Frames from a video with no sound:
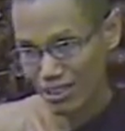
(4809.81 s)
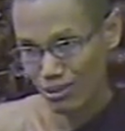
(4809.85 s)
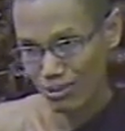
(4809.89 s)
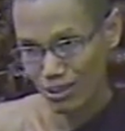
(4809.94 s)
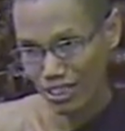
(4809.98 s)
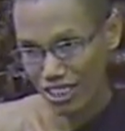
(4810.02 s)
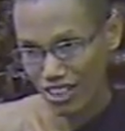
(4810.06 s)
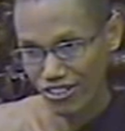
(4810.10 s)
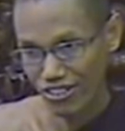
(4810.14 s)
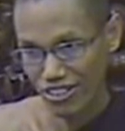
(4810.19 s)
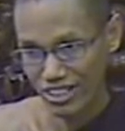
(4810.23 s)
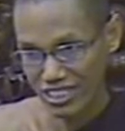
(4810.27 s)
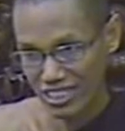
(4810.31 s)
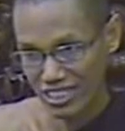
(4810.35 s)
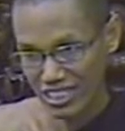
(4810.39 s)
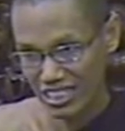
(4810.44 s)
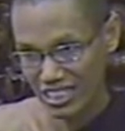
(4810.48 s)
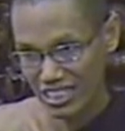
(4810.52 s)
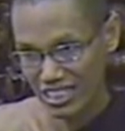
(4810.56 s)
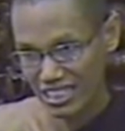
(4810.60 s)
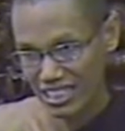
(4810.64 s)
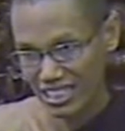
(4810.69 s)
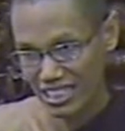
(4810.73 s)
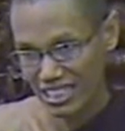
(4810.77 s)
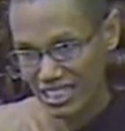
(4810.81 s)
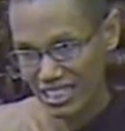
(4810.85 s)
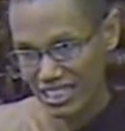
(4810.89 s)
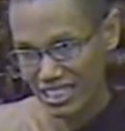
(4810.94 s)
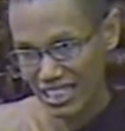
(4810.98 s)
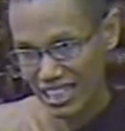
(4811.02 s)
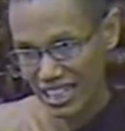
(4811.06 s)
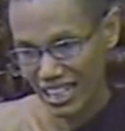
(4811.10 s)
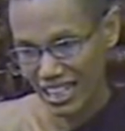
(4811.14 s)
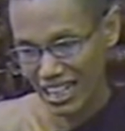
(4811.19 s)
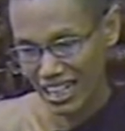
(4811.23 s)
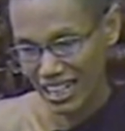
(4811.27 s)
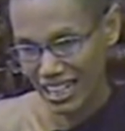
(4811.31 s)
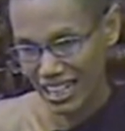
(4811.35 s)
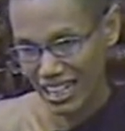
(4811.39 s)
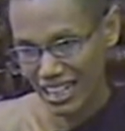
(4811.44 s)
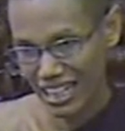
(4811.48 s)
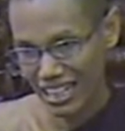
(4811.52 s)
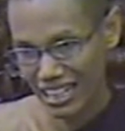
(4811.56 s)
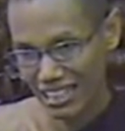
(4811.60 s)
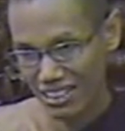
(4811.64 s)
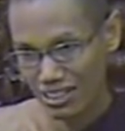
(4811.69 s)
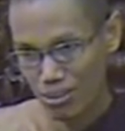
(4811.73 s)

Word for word: If there is uh,